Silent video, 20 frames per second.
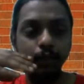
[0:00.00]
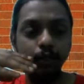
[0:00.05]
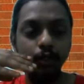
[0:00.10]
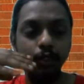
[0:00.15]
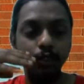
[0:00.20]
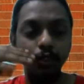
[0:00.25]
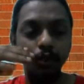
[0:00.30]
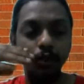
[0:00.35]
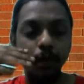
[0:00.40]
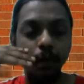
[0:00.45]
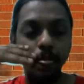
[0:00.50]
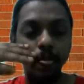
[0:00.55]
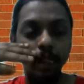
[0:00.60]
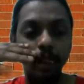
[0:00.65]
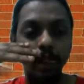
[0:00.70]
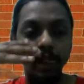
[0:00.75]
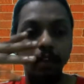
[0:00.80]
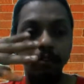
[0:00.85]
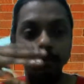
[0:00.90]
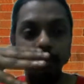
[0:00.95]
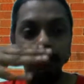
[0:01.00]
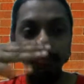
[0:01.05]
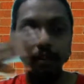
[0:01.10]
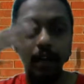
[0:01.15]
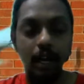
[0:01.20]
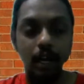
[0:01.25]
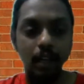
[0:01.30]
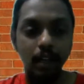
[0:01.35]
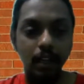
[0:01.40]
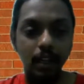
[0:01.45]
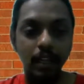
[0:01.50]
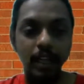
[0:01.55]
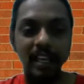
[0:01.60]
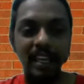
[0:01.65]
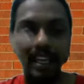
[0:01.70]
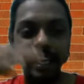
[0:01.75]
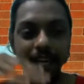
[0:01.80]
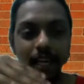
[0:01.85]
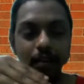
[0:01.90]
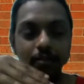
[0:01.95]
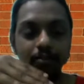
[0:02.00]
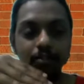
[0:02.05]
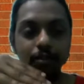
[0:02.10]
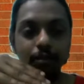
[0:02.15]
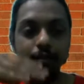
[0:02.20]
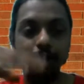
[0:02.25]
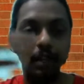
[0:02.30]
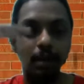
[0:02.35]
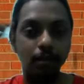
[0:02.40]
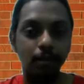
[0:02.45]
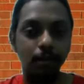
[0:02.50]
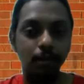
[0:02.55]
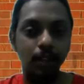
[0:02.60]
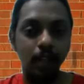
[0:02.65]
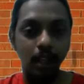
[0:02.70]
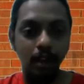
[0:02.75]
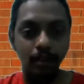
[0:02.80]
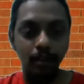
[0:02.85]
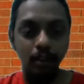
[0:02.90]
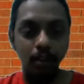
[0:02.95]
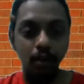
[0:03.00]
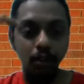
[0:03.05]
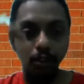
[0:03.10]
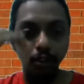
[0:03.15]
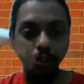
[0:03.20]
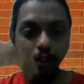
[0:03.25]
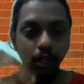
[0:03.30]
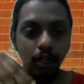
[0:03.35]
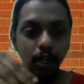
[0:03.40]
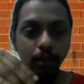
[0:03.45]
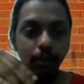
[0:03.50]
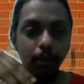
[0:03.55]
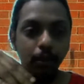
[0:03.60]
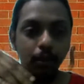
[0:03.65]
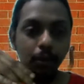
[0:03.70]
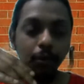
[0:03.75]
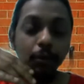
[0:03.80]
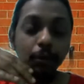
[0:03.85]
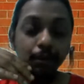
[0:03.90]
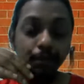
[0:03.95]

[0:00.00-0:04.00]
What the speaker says: So if you want any help from them, they will also help you